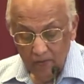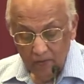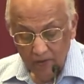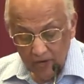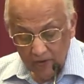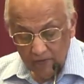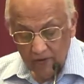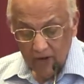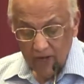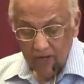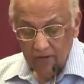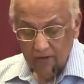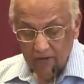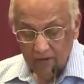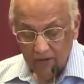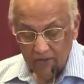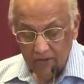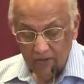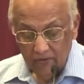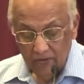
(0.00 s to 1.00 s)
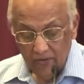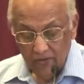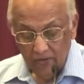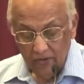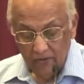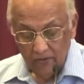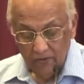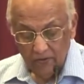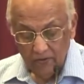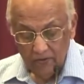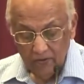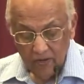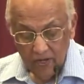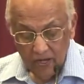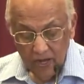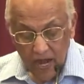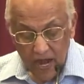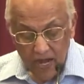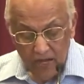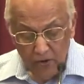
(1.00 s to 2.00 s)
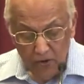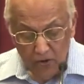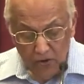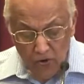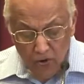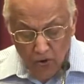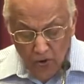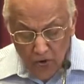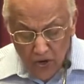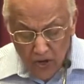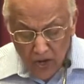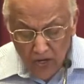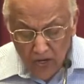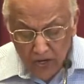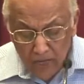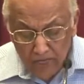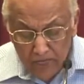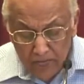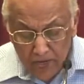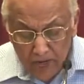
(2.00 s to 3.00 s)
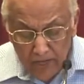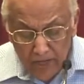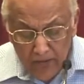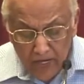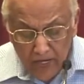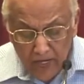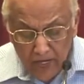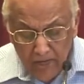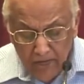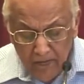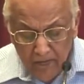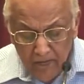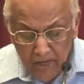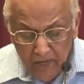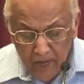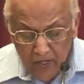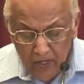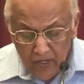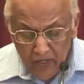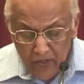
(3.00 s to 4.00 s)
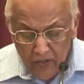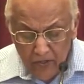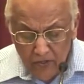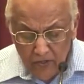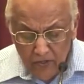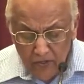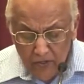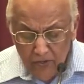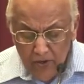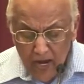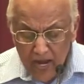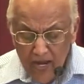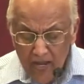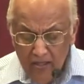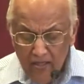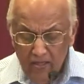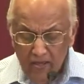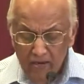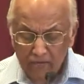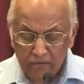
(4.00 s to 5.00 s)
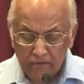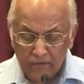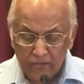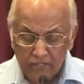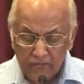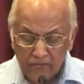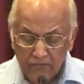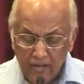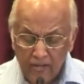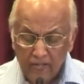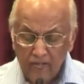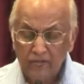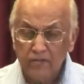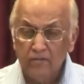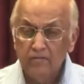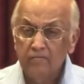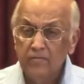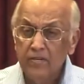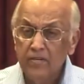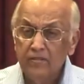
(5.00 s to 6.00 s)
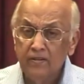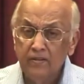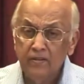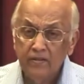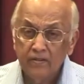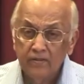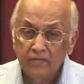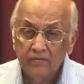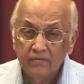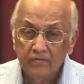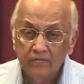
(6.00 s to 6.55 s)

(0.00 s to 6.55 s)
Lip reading: whatever I could have given you. And you no longer permit him to do anything for his father or mother?